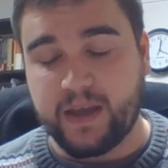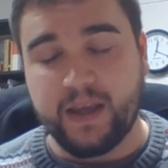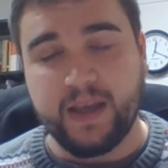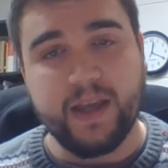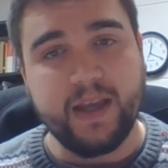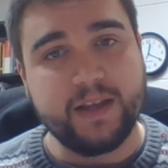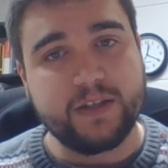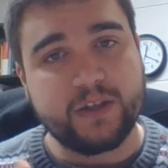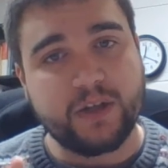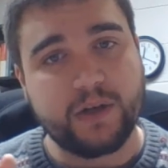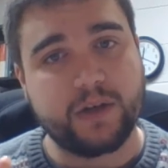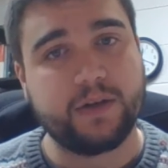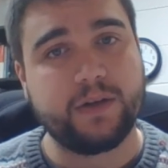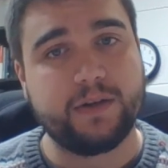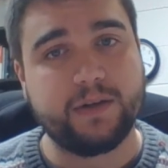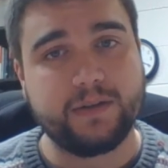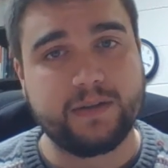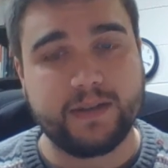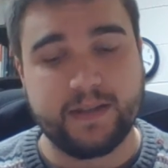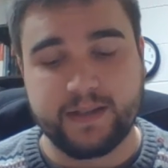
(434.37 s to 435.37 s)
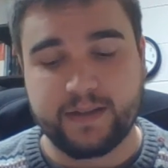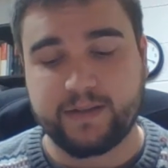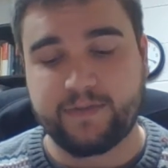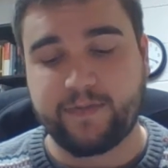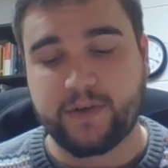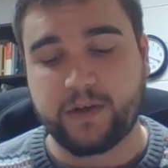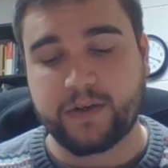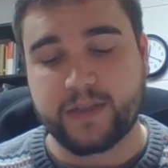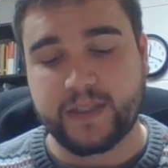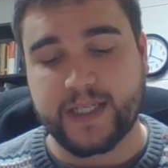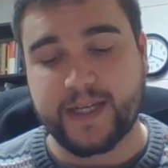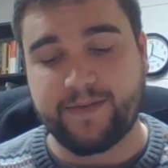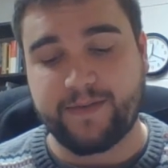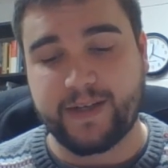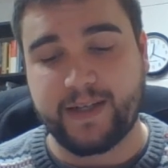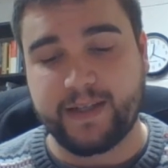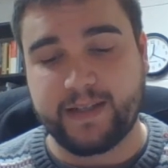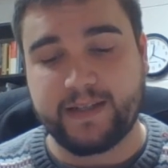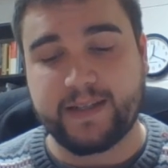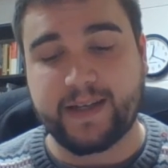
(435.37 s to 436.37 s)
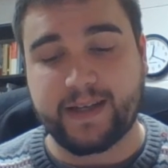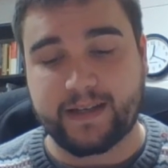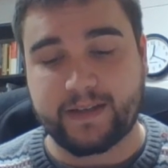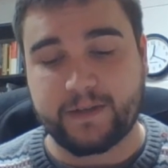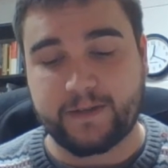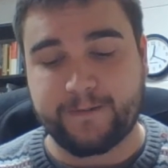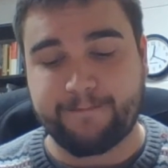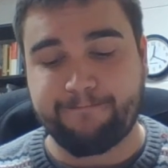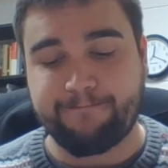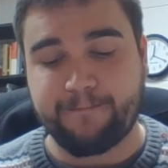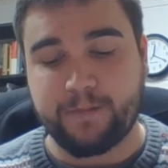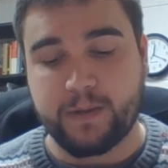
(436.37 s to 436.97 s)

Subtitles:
He turns in verse 76,